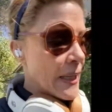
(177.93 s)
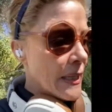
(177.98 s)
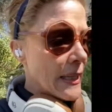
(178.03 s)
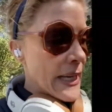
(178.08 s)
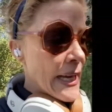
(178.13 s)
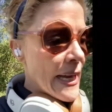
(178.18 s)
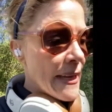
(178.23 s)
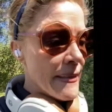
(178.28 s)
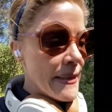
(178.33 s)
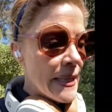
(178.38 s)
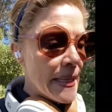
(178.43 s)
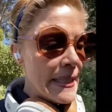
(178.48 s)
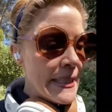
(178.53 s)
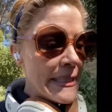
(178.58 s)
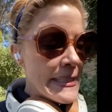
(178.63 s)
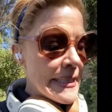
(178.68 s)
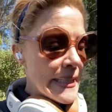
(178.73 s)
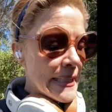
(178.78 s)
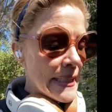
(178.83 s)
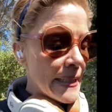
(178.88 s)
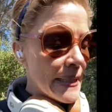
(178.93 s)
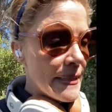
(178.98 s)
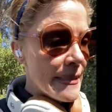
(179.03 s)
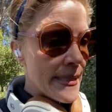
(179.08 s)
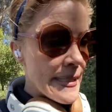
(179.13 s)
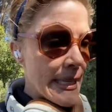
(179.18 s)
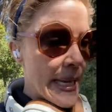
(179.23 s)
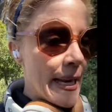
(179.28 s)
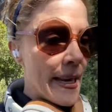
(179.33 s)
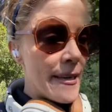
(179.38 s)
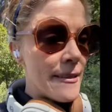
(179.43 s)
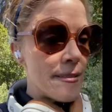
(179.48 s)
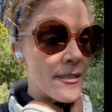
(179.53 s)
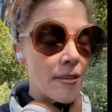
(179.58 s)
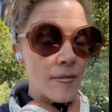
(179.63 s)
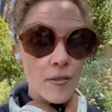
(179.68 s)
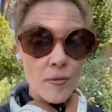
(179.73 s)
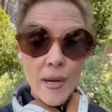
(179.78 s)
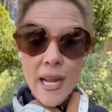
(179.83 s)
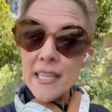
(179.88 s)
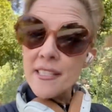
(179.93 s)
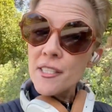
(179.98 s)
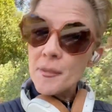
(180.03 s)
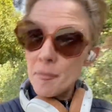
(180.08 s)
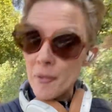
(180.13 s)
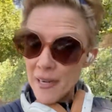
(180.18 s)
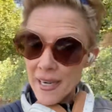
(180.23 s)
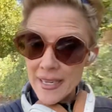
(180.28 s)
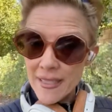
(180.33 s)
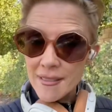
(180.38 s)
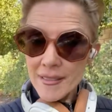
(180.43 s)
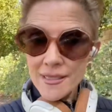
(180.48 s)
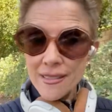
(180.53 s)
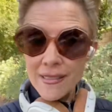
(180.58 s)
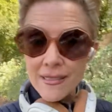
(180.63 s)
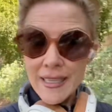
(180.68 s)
And then he did scans of the rats' brains.